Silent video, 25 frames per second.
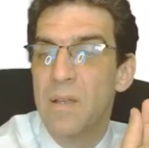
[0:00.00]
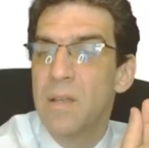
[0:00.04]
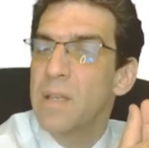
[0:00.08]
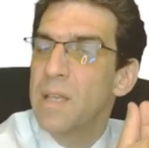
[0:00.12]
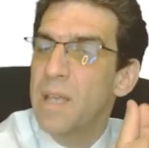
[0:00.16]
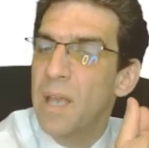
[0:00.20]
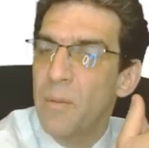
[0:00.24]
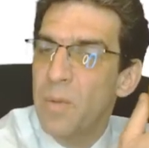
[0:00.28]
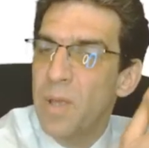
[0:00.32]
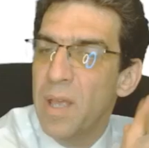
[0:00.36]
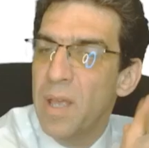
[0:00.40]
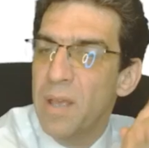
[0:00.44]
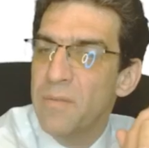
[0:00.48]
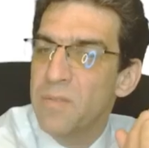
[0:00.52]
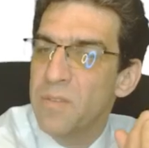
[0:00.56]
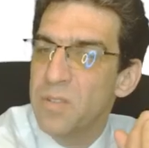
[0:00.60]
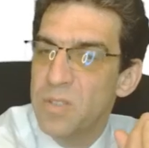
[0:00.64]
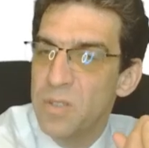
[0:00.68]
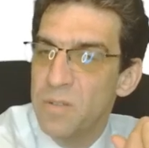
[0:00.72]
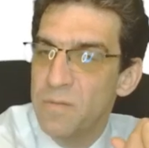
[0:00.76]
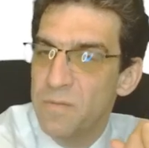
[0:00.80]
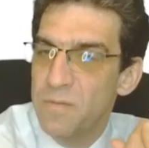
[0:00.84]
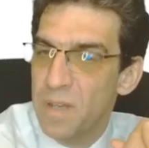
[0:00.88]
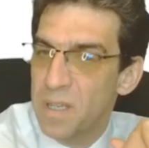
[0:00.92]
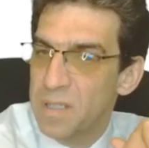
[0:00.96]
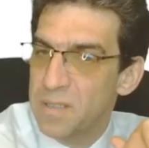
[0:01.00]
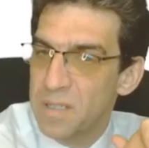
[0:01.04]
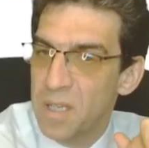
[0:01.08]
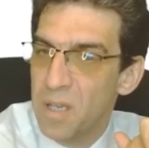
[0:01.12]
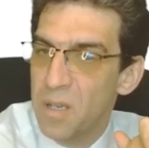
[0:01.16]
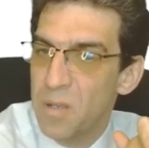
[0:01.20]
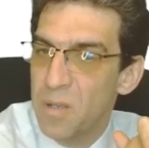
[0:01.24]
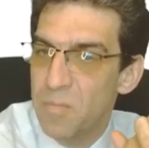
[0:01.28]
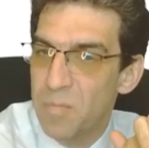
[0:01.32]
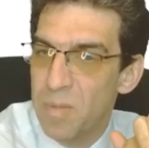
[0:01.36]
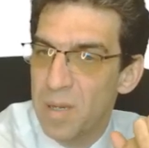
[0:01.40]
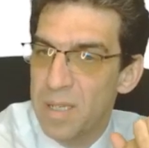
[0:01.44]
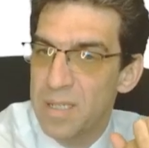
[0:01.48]
Can we have the 2-factor
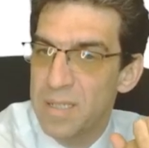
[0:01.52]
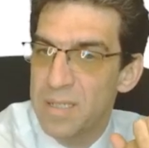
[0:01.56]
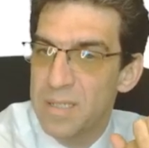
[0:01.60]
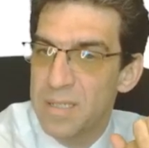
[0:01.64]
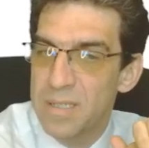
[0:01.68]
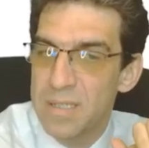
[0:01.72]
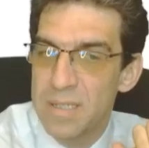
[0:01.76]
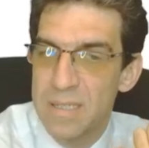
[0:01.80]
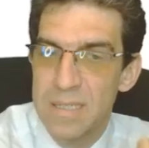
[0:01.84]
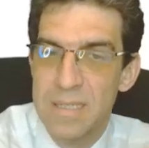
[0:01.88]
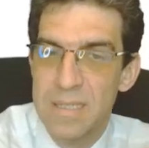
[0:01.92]
code, please?